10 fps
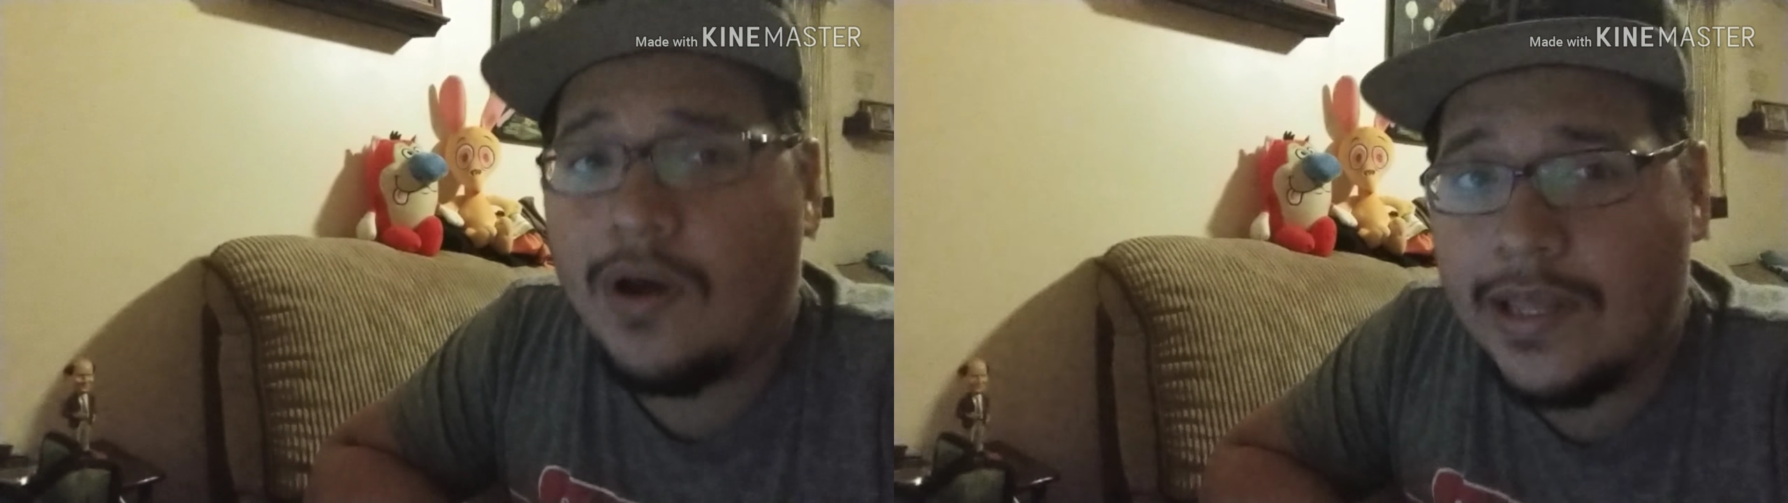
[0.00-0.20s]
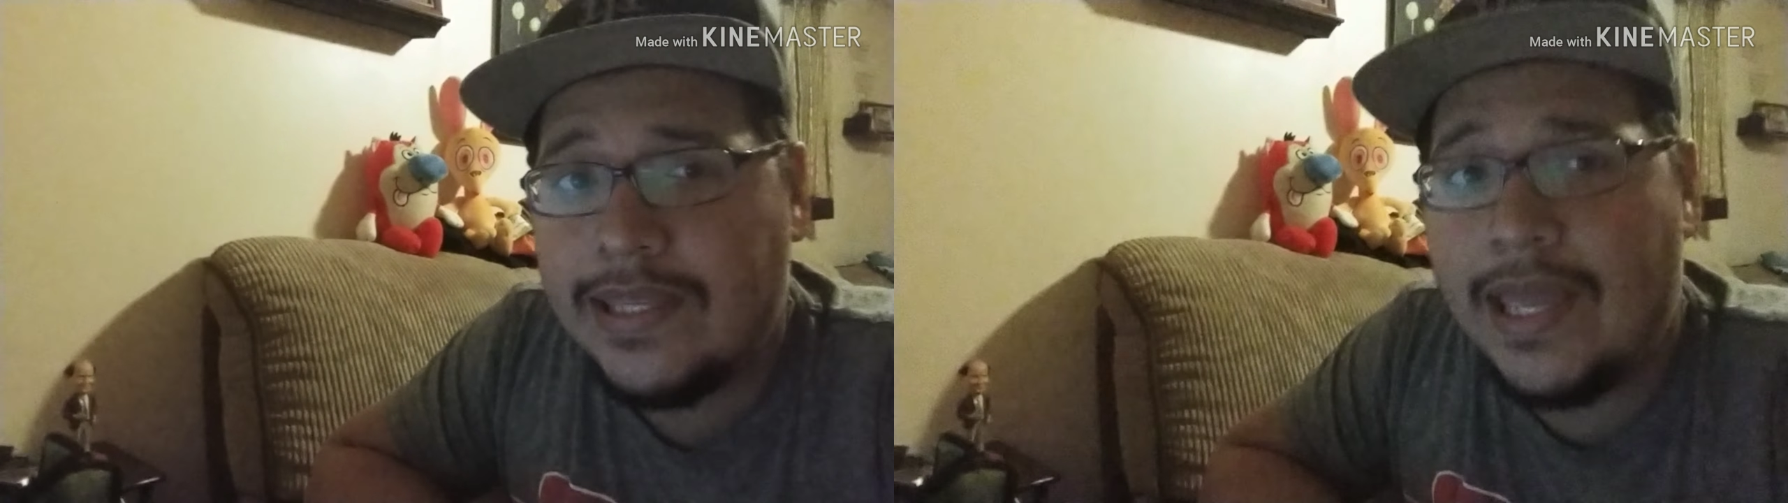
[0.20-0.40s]

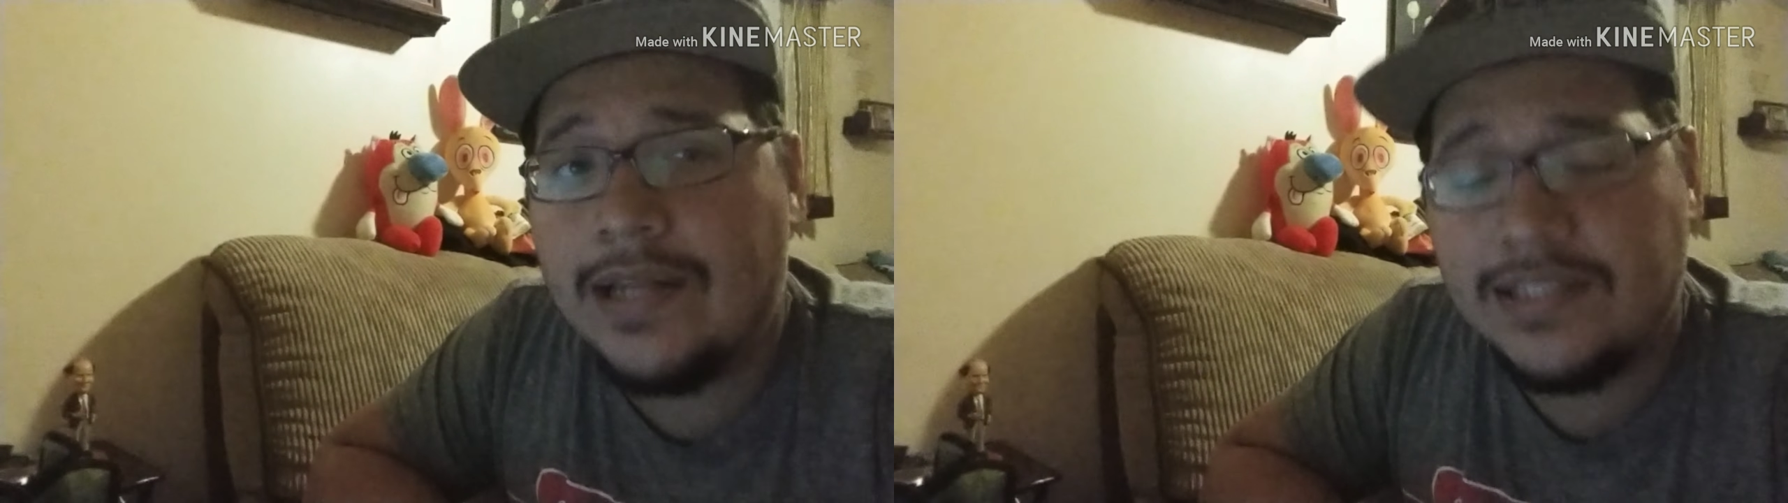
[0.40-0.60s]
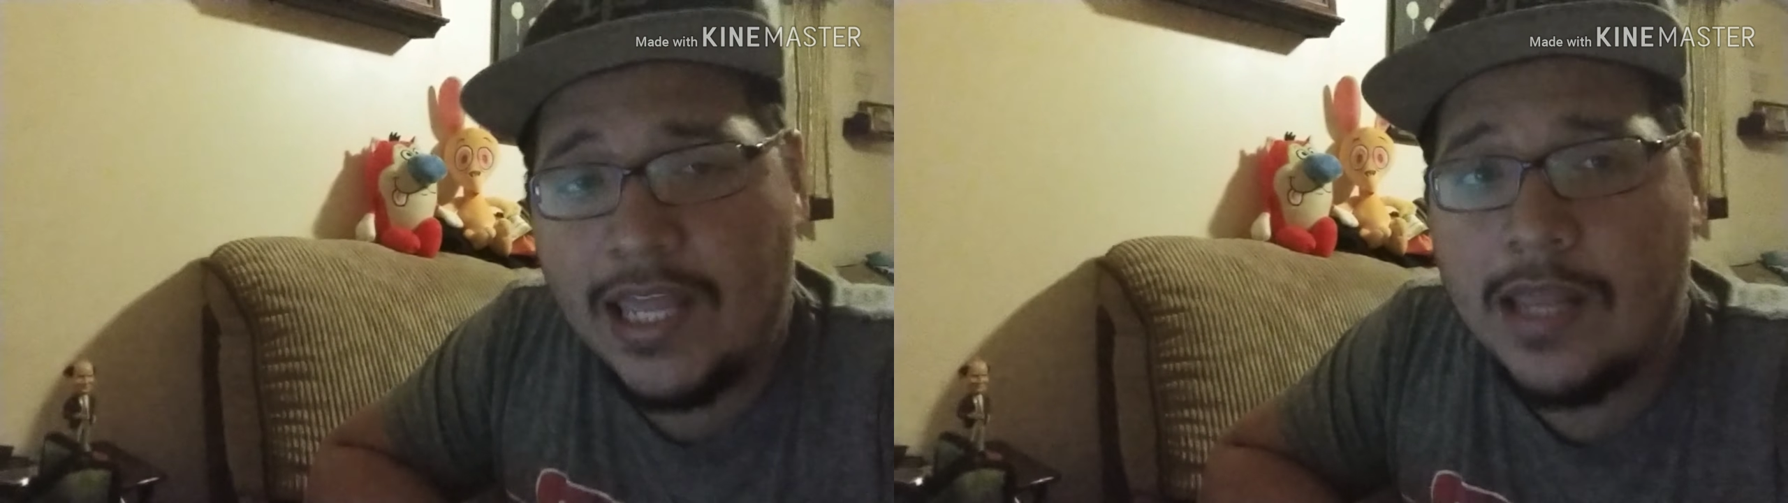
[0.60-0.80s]

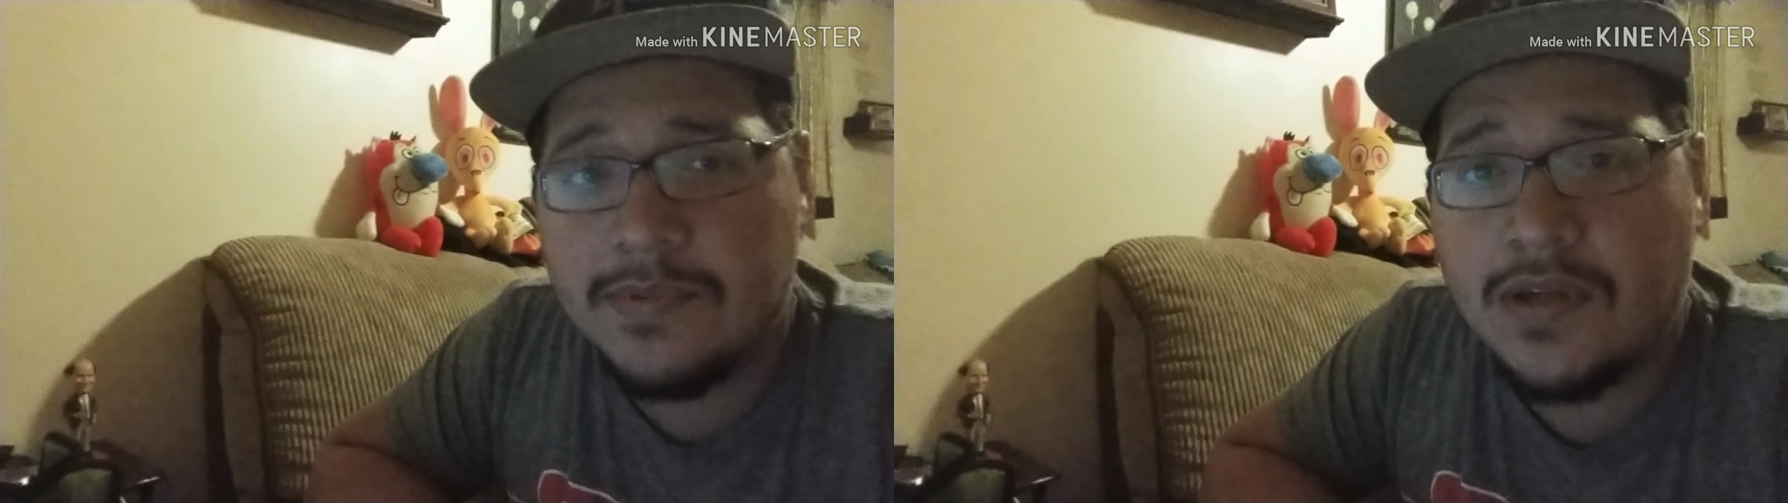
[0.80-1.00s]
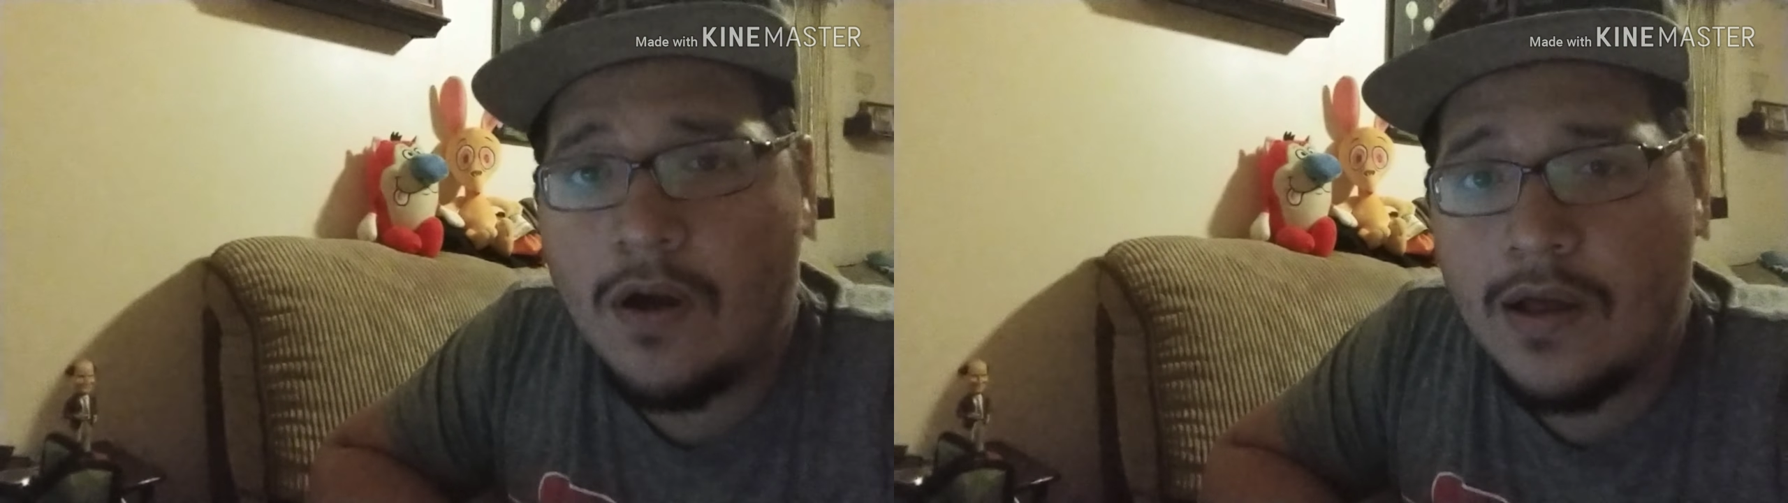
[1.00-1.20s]
again,
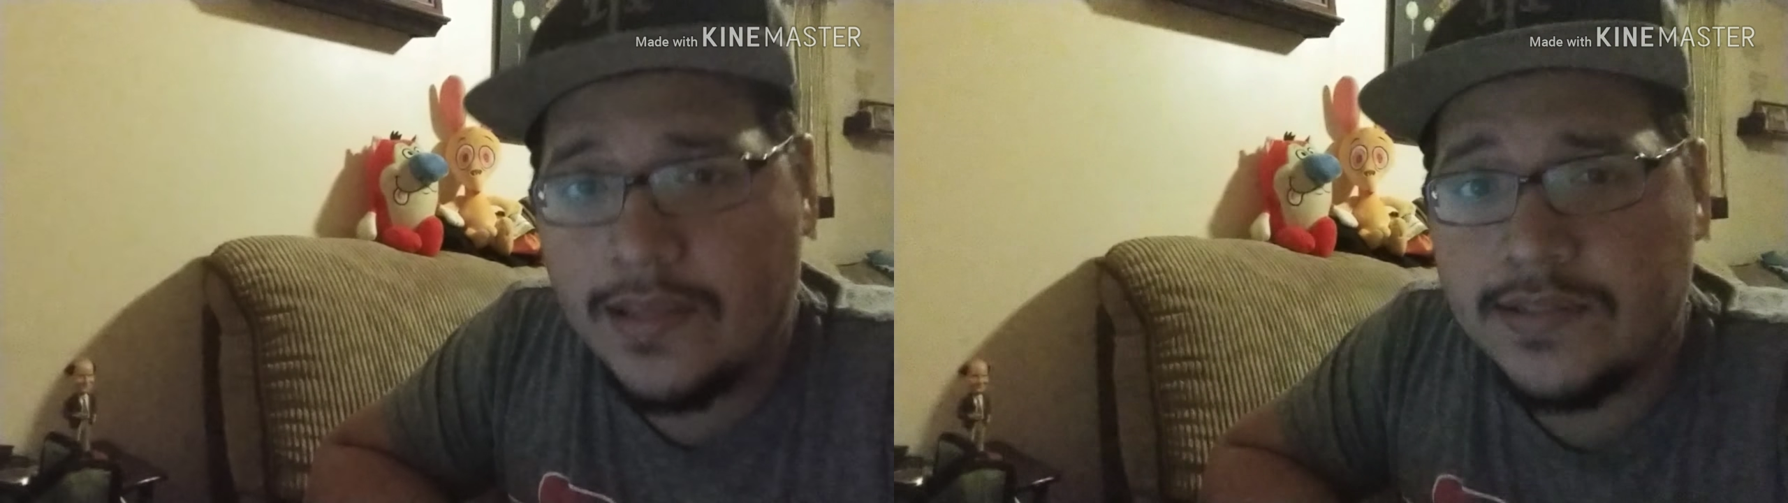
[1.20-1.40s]
GamesCon.